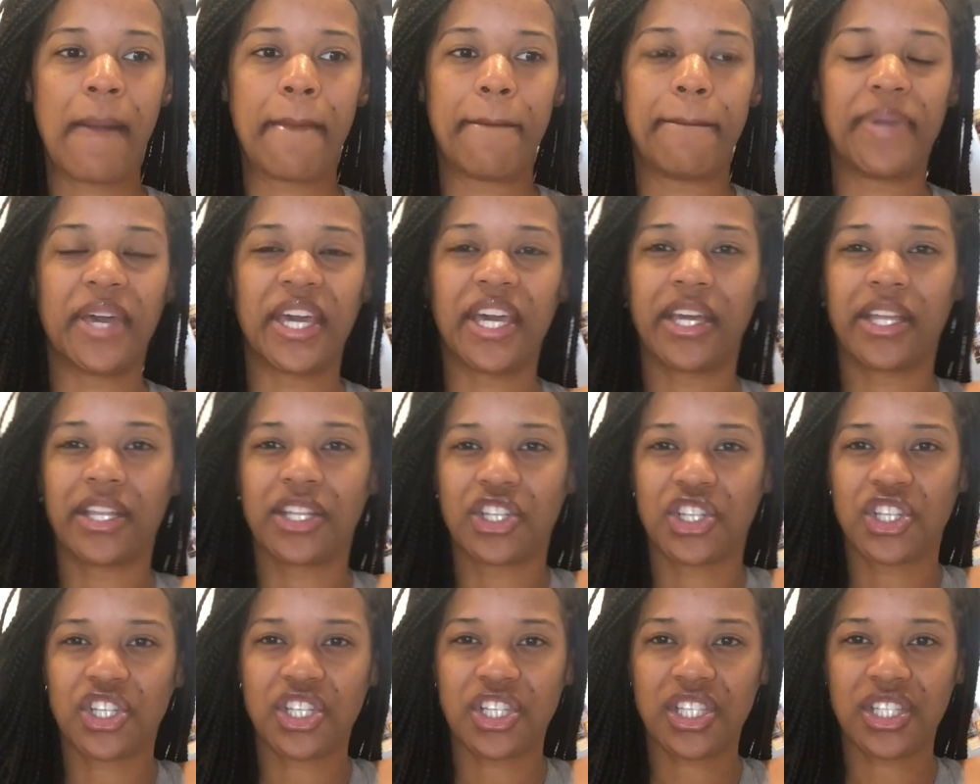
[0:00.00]
binge
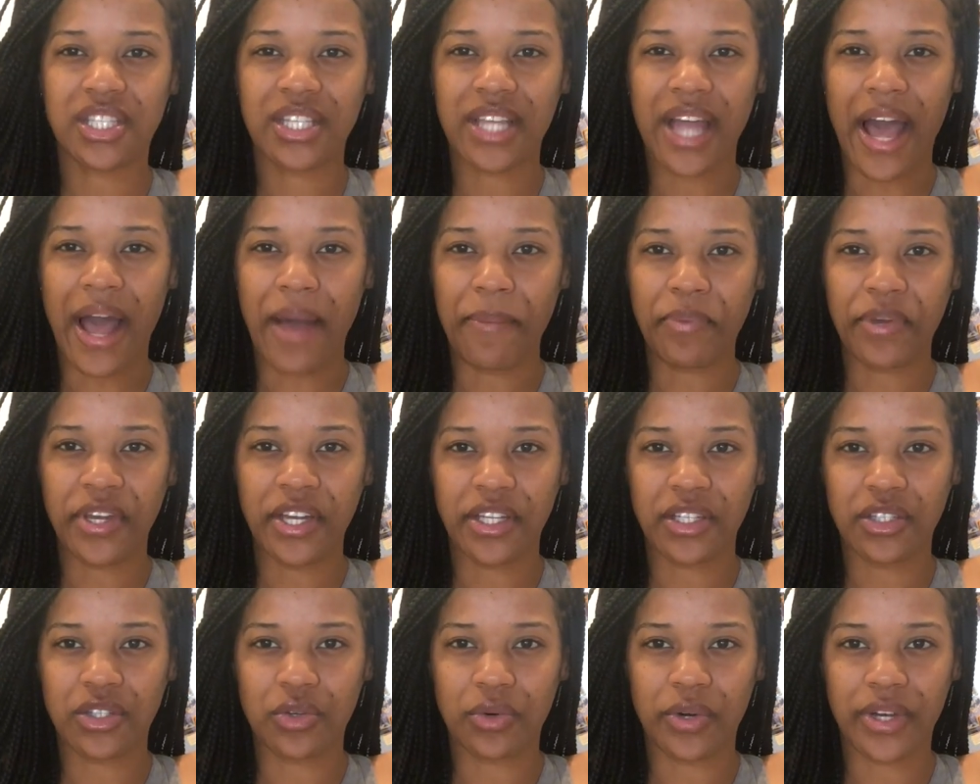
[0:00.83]

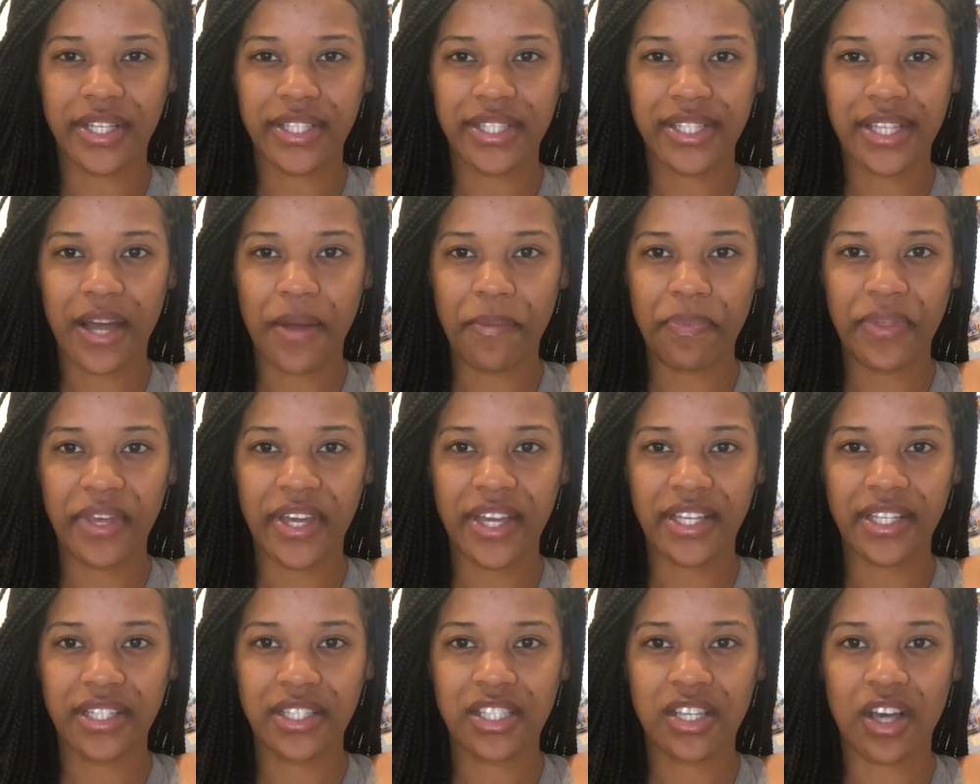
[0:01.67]
stopping doing
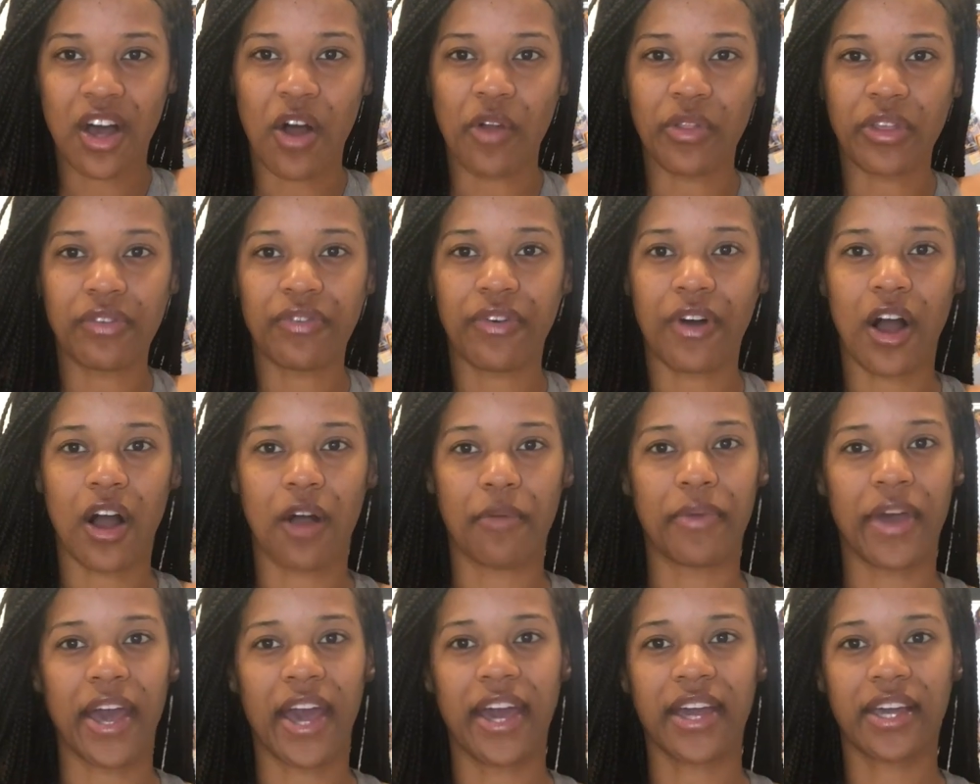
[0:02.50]
something to only fall
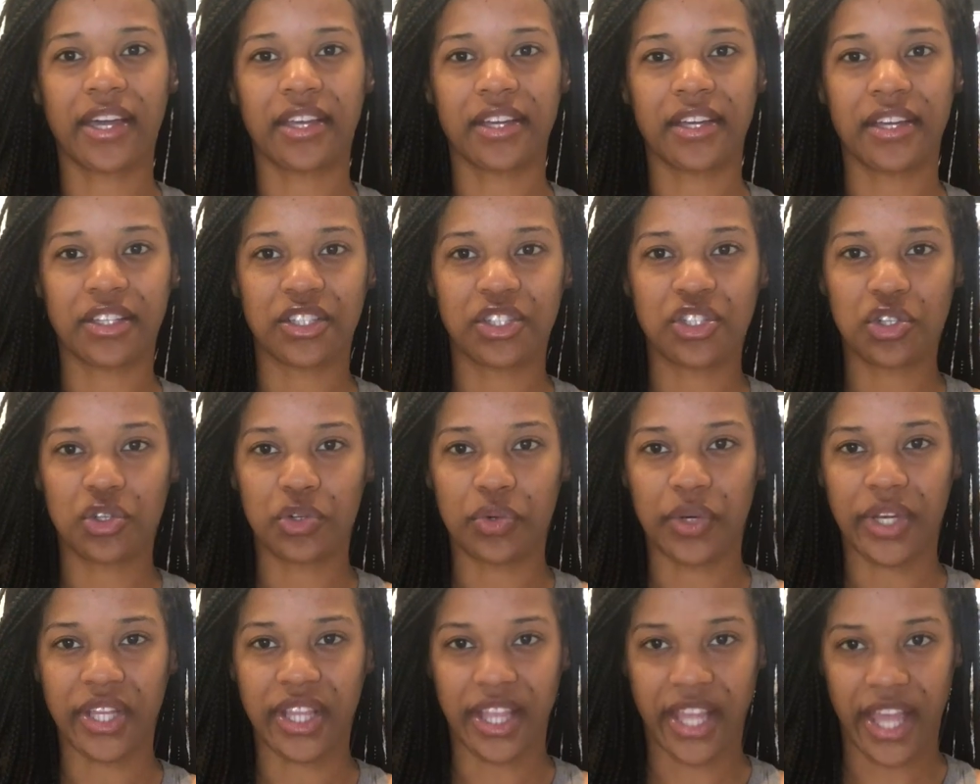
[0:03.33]
back into
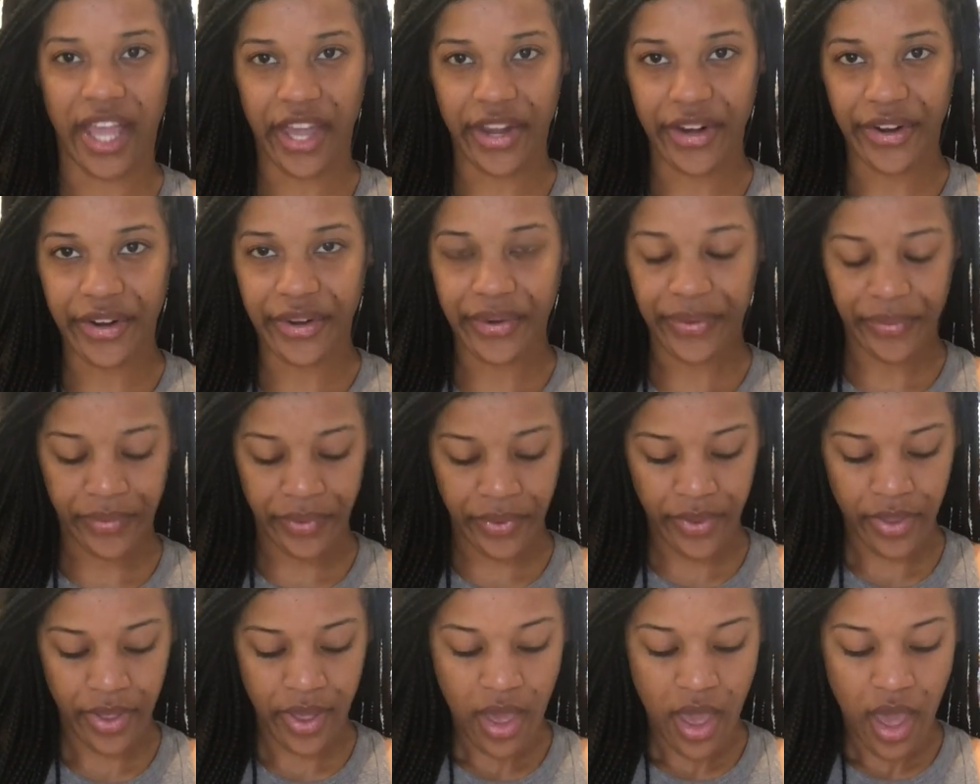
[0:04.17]
it later.
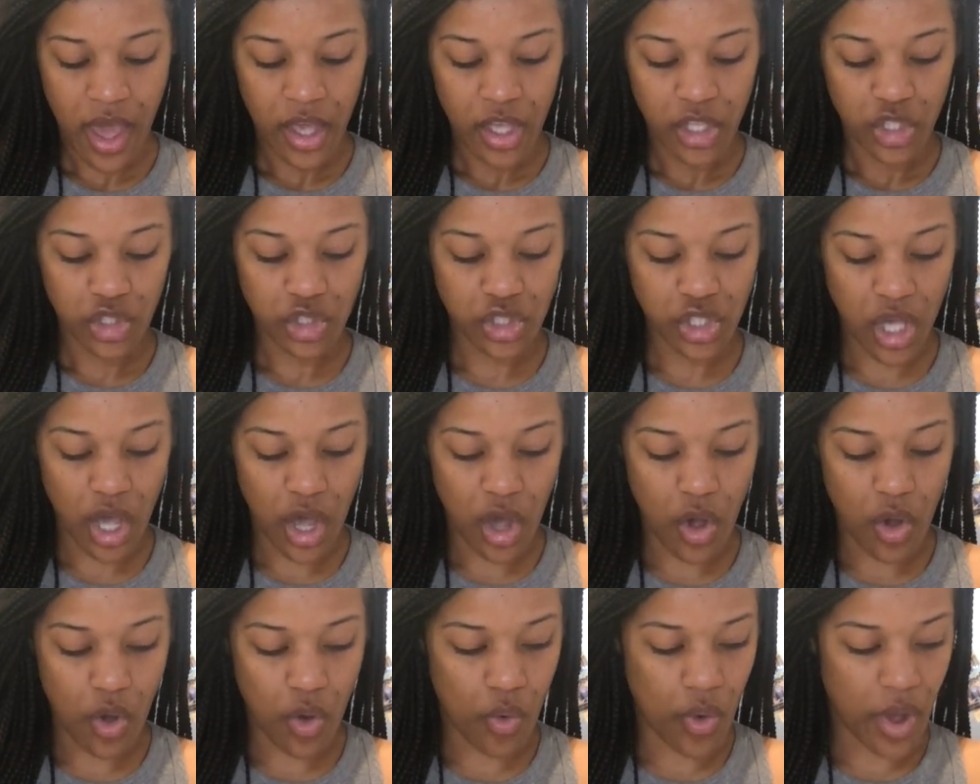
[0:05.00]

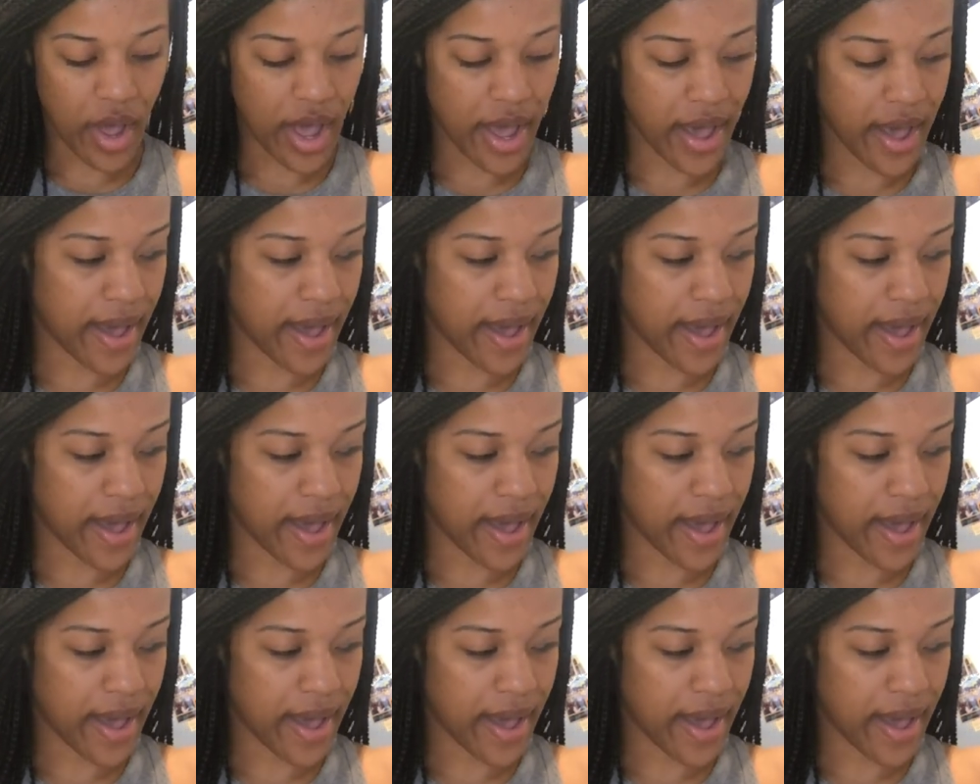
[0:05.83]
So